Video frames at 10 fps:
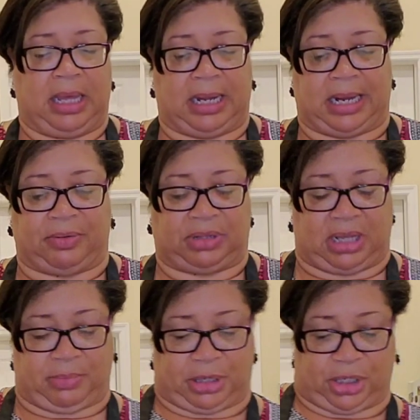And I don't
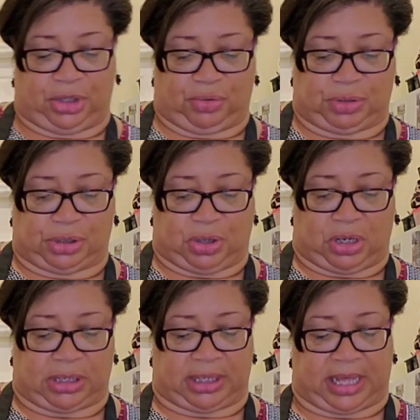think I'm going to use
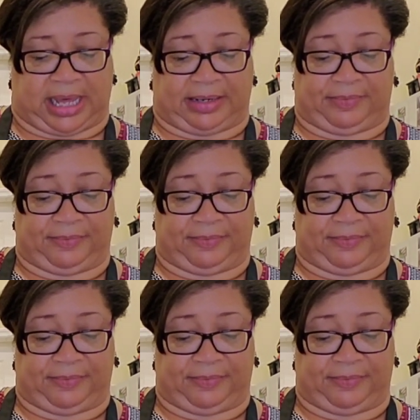all of that.